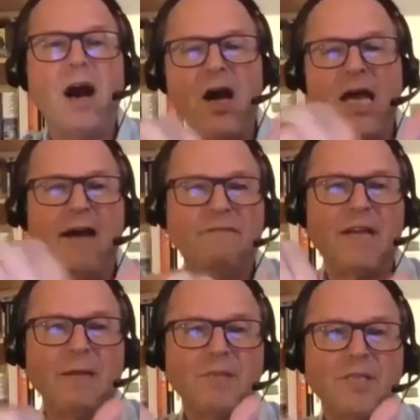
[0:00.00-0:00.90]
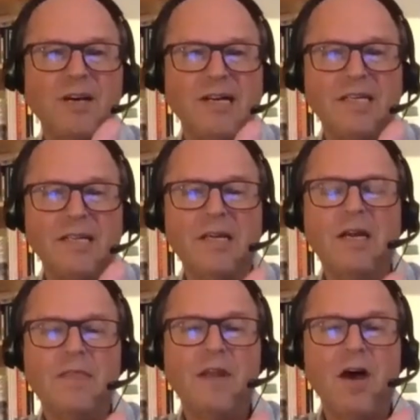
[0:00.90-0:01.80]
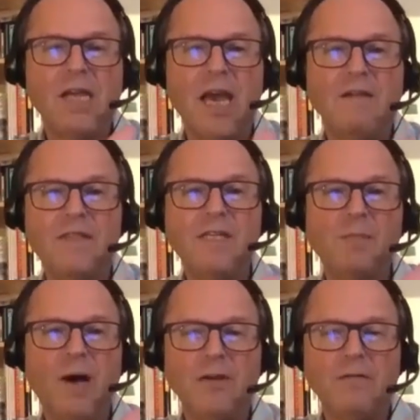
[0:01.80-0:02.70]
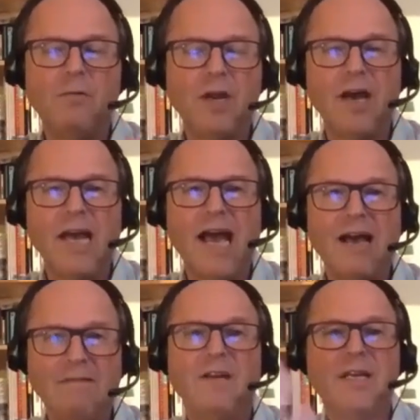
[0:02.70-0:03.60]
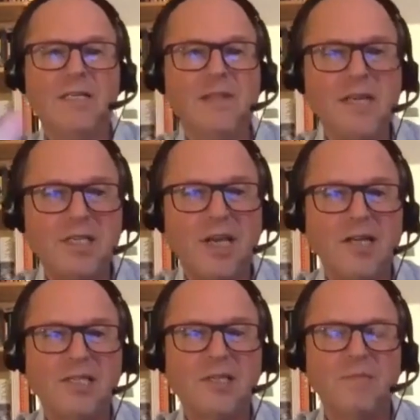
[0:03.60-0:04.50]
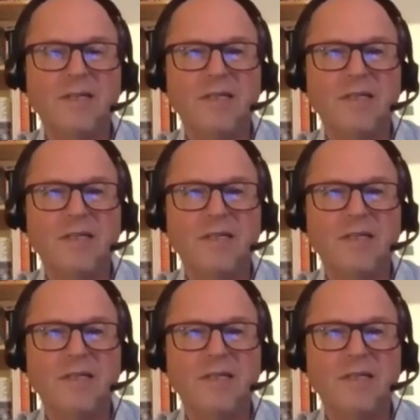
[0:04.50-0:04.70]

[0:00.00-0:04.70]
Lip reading: I, Aftab, sign that I gave this part of what I have to this customer.